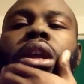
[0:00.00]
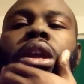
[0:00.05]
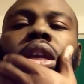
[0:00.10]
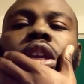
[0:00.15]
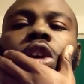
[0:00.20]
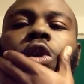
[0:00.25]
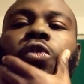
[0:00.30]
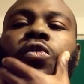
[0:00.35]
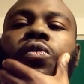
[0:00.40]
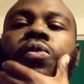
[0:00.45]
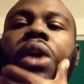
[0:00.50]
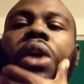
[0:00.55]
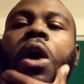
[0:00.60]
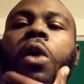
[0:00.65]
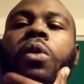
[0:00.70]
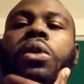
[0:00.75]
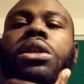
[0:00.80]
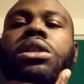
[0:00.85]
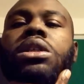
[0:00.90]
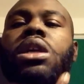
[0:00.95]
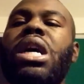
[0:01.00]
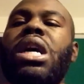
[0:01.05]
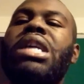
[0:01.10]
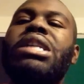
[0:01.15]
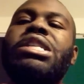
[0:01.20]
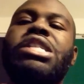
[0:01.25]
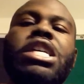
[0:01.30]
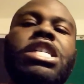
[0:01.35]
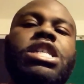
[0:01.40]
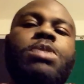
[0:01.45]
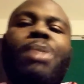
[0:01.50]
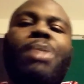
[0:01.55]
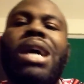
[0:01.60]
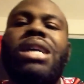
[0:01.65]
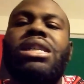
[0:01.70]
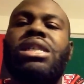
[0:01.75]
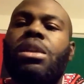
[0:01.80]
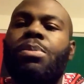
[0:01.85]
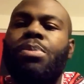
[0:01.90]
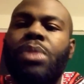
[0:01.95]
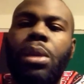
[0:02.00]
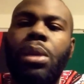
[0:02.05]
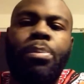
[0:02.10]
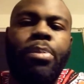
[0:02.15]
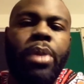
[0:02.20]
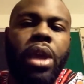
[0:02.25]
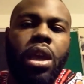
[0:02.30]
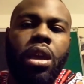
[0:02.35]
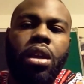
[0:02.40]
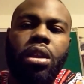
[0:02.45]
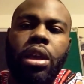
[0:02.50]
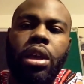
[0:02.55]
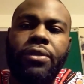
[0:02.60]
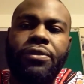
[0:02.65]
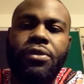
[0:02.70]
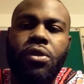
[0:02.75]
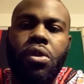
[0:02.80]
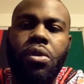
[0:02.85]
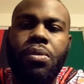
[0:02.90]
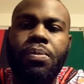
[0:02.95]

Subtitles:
of the youth elders just by simply being there for them.